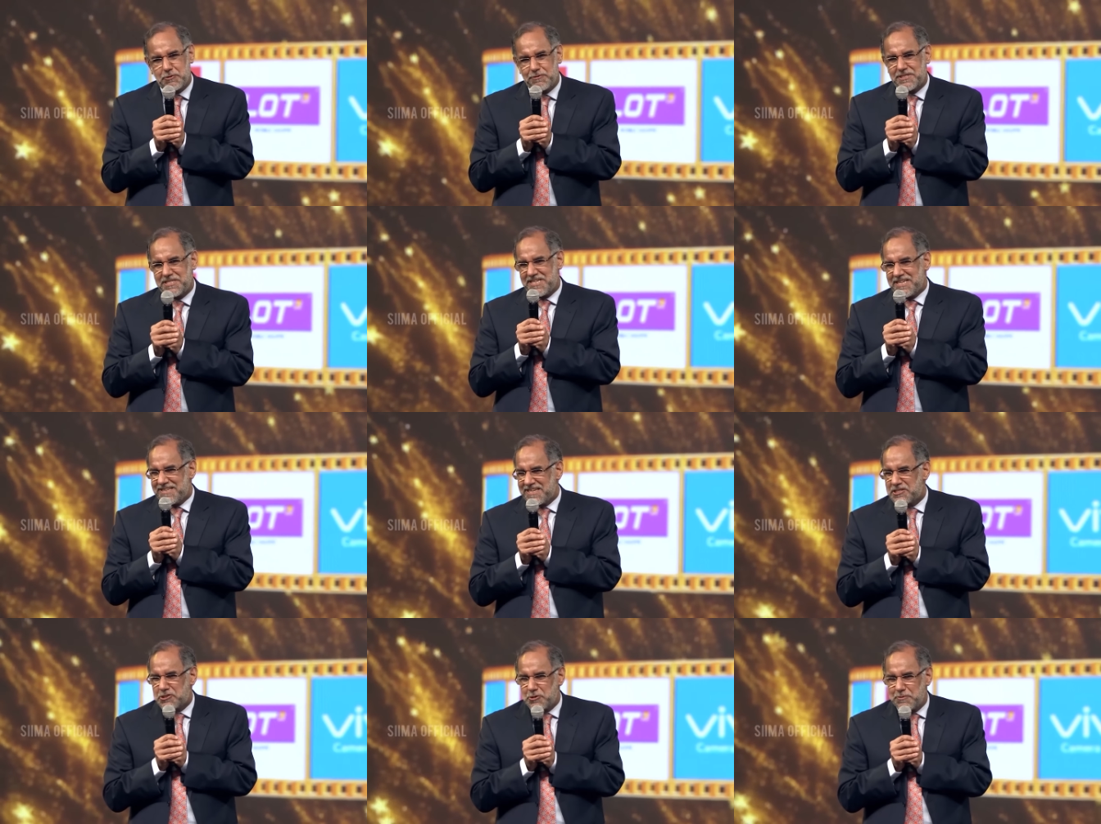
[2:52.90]
who was sitting
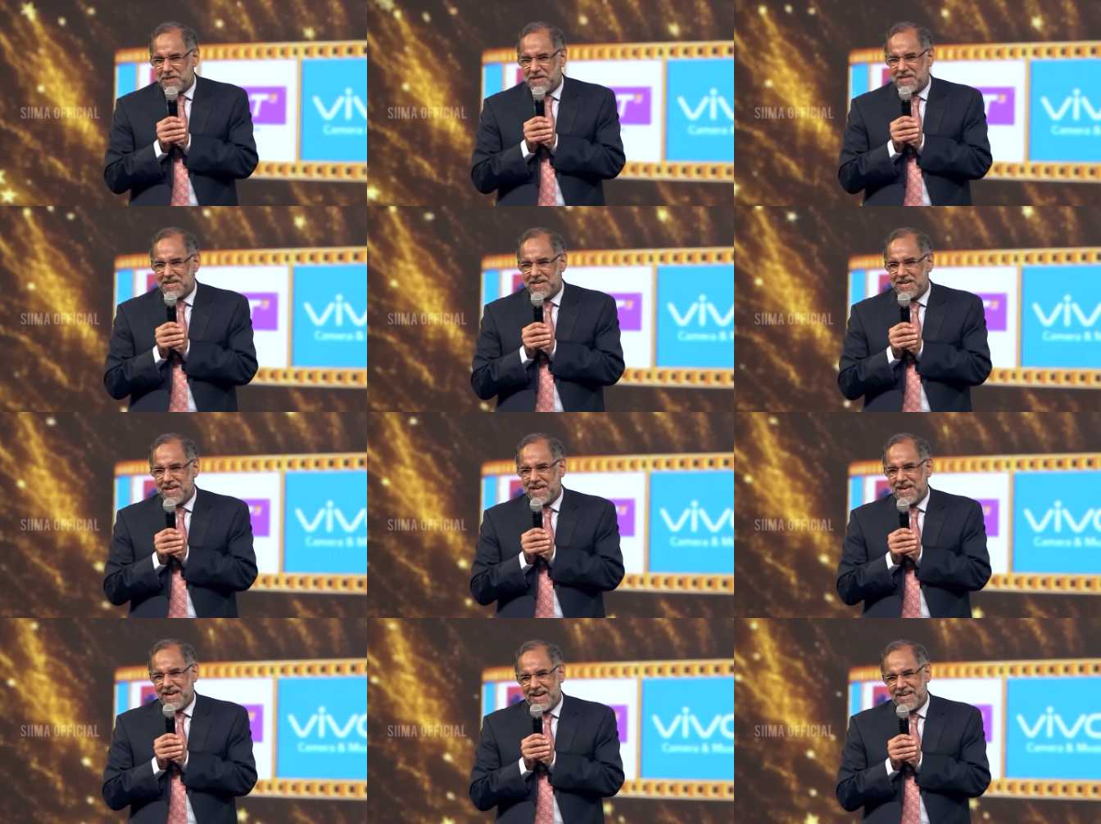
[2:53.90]
next to me,
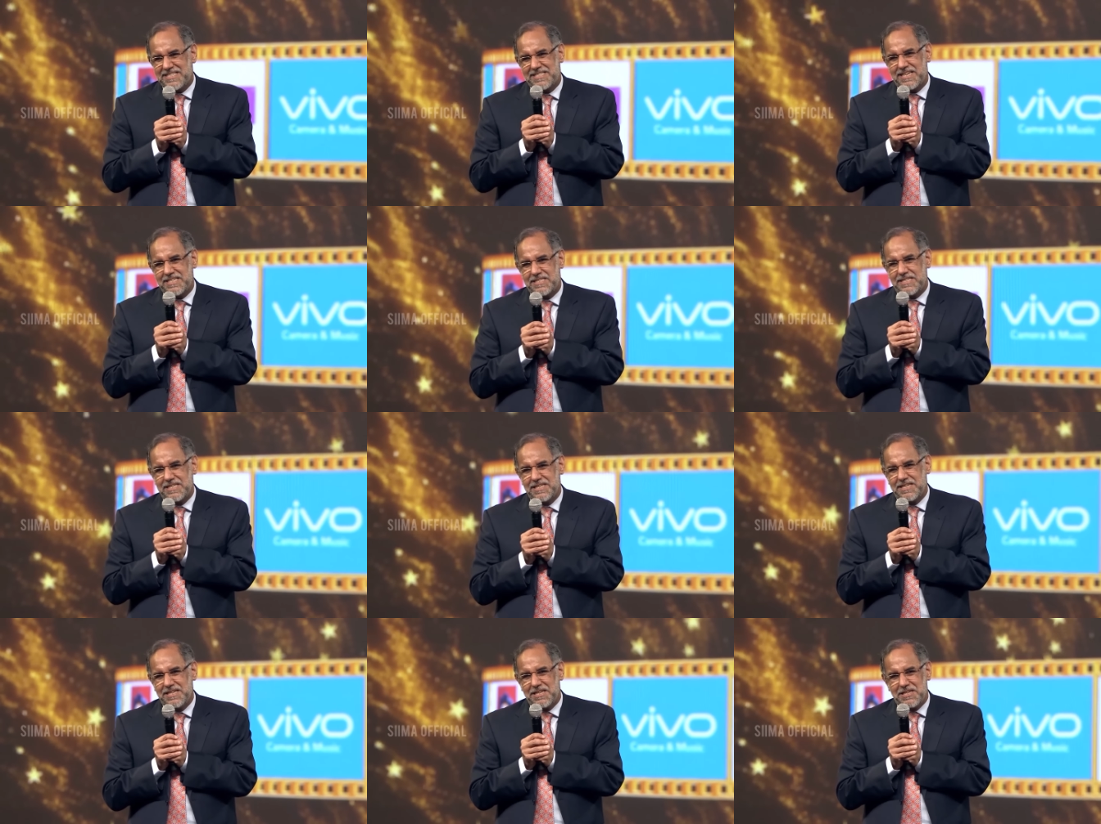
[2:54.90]
and I said,
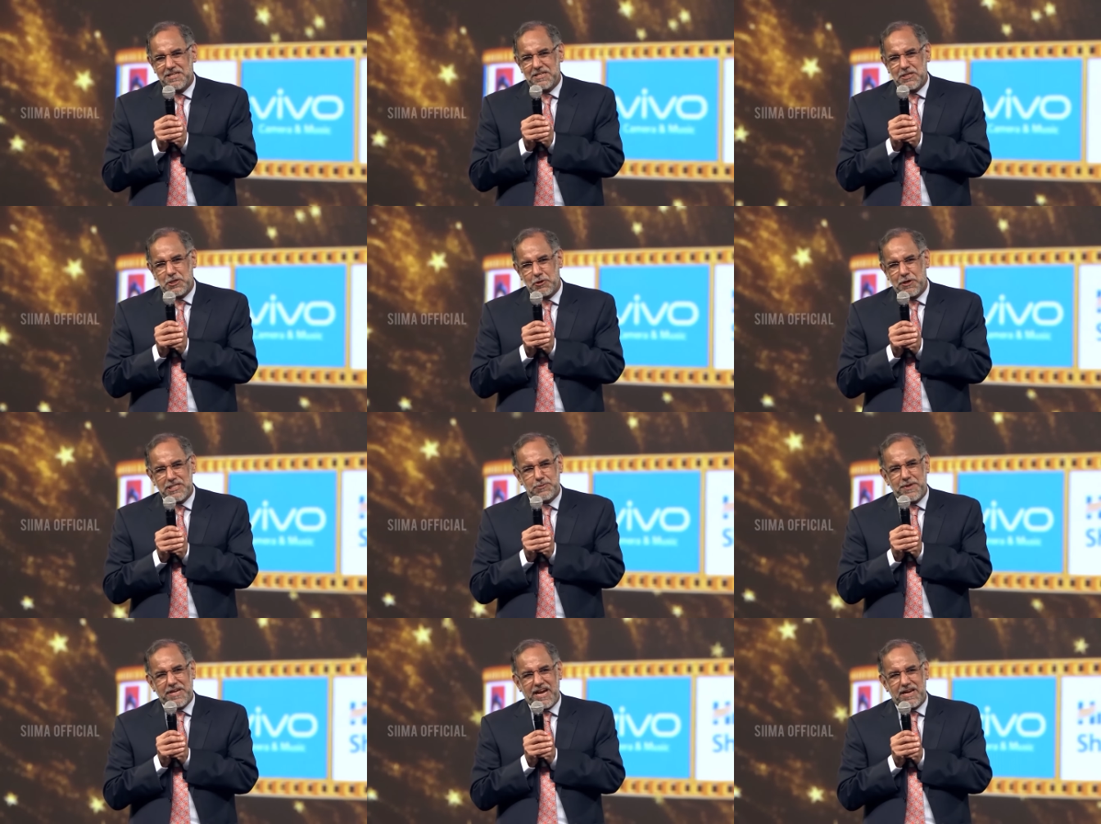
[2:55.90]
You know, I
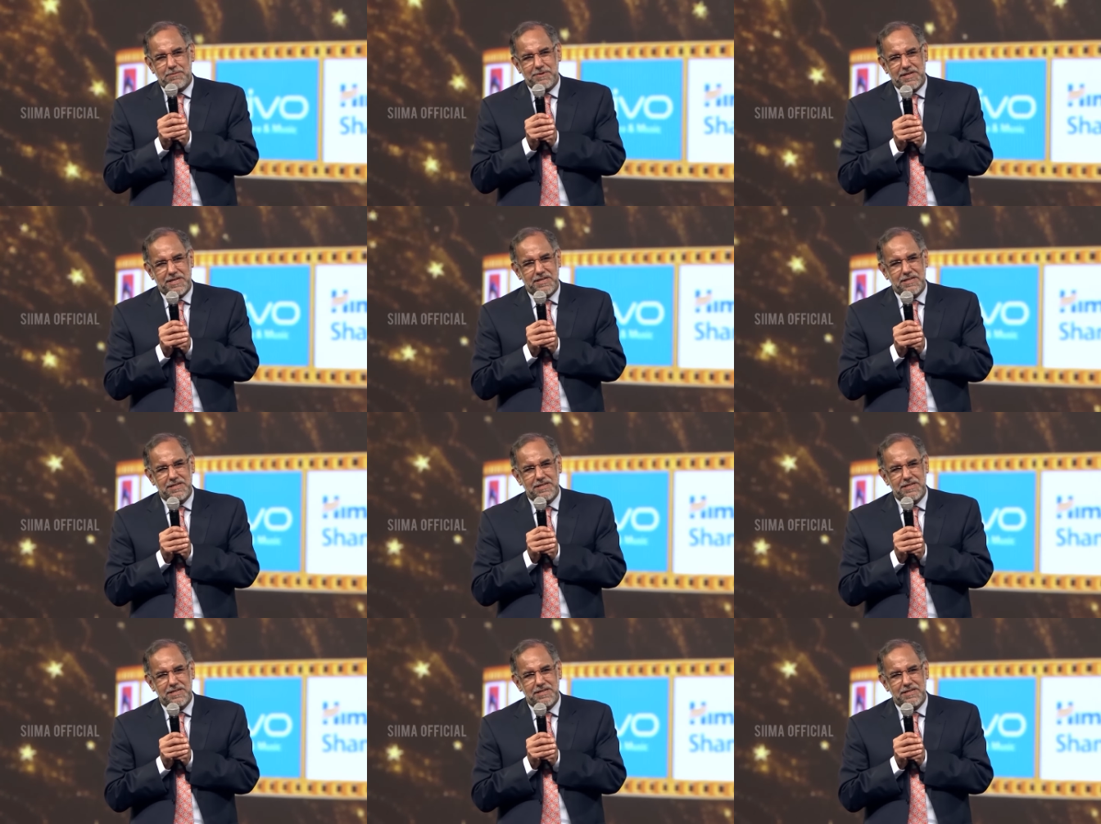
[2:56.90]
speak Arabic,